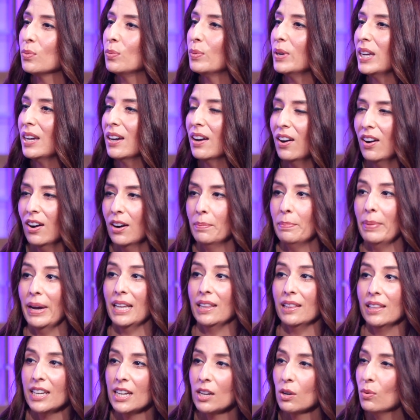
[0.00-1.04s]
we are
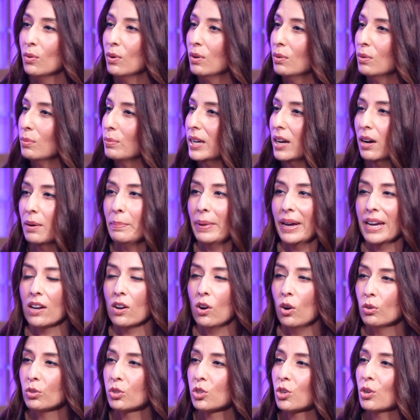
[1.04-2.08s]
bilingual, we are
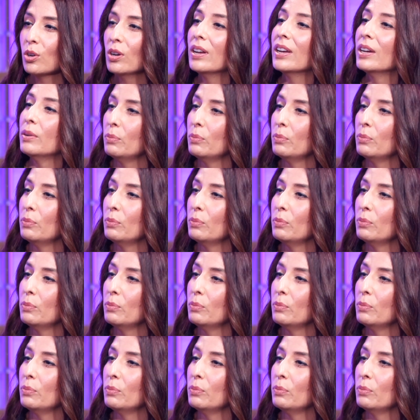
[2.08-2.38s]
bicultural,